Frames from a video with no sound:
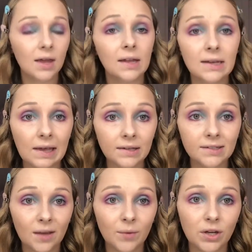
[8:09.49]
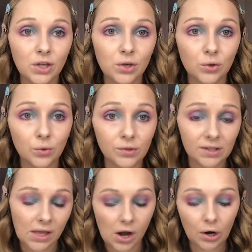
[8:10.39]
Next, I'm gonna use
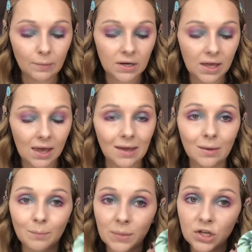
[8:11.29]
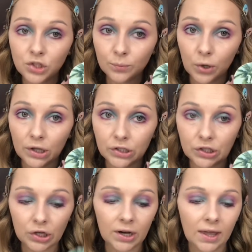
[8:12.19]
the Urban Decay Beach
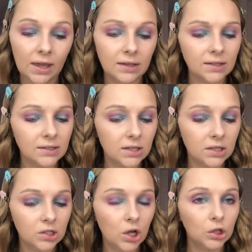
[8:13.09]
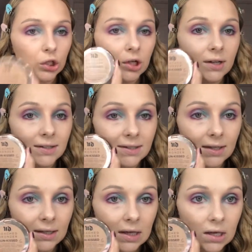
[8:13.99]
Bronzer, and this is color
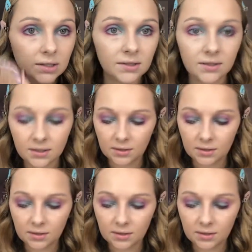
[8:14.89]
Sunkissed.